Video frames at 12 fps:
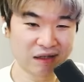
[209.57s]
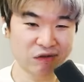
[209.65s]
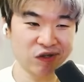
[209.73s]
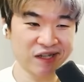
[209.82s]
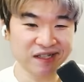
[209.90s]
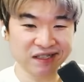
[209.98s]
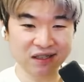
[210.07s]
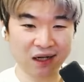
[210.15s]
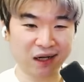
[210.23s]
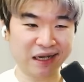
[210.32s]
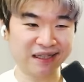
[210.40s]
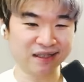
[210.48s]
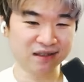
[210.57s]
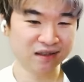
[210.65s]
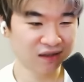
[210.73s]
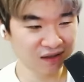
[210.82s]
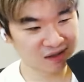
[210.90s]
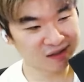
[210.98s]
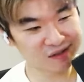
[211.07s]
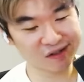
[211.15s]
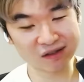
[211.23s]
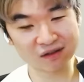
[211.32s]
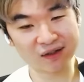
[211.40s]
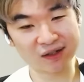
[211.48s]
She just dies. She
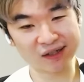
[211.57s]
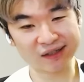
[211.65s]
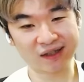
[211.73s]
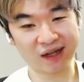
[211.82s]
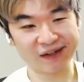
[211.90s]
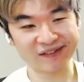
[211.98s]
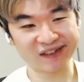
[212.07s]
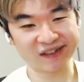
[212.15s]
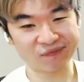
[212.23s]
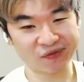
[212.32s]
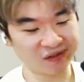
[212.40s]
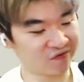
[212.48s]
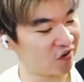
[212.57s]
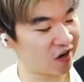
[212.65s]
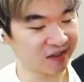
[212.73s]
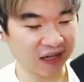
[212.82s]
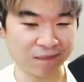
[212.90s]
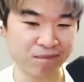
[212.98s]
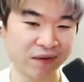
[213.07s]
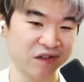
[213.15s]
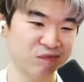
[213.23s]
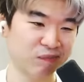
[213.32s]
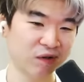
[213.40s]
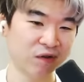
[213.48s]
just fucking dies. Like, fuck that
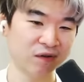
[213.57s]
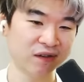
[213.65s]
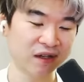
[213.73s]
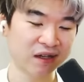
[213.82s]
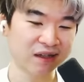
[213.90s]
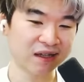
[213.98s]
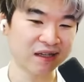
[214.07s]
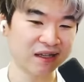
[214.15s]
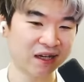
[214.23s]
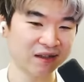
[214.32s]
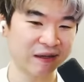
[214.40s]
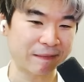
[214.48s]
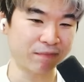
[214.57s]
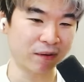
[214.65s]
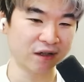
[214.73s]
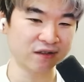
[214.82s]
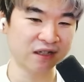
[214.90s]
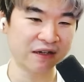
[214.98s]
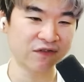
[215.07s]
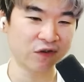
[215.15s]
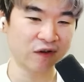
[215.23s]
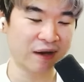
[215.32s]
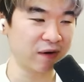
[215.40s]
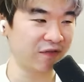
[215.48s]
bitch, bro. Like, Yandere box knife
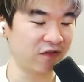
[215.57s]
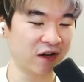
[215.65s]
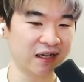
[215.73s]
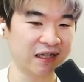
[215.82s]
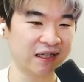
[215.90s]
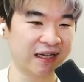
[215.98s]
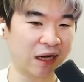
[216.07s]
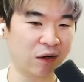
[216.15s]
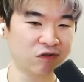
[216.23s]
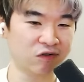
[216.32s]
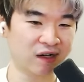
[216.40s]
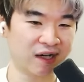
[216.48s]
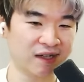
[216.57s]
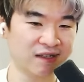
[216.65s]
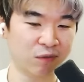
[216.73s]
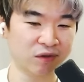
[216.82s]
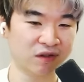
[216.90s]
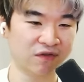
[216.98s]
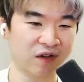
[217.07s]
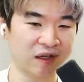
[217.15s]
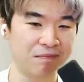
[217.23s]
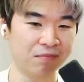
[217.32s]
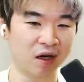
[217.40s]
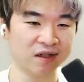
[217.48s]
girl, I'ma fucking gouge her eyes out with the
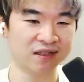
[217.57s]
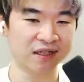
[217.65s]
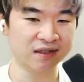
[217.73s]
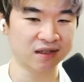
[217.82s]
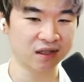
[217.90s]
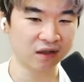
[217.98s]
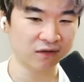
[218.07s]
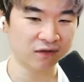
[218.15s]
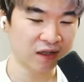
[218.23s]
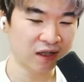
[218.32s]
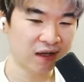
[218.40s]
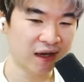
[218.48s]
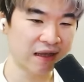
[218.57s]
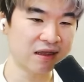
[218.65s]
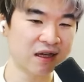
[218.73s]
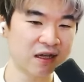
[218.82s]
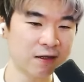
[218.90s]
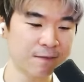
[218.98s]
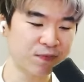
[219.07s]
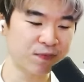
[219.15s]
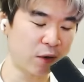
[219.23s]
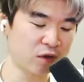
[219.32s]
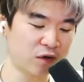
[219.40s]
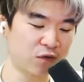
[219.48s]
fucking box knife itself. And then,
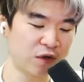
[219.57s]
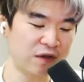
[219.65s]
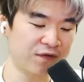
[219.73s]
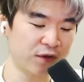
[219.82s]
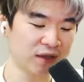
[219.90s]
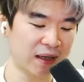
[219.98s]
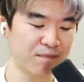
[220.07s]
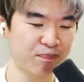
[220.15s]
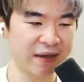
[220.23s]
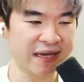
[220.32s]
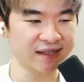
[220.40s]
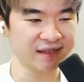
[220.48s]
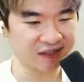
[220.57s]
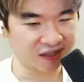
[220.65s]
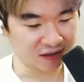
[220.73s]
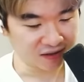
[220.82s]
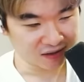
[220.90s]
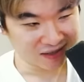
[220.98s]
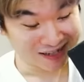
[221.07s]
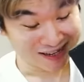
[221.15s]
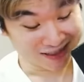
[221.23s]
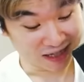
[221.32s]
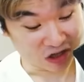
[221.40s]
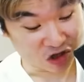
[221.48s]
I want to refill that pizza sauce.
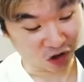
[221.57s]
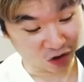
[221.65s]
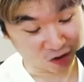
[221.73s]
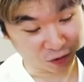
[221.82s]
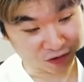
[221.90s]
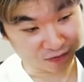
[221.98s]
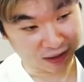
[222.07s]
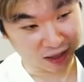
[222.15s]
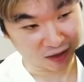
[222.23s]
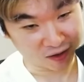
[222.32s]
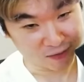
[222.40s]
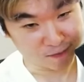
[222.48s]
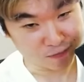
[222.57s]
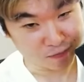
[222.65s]
That jar goes back up.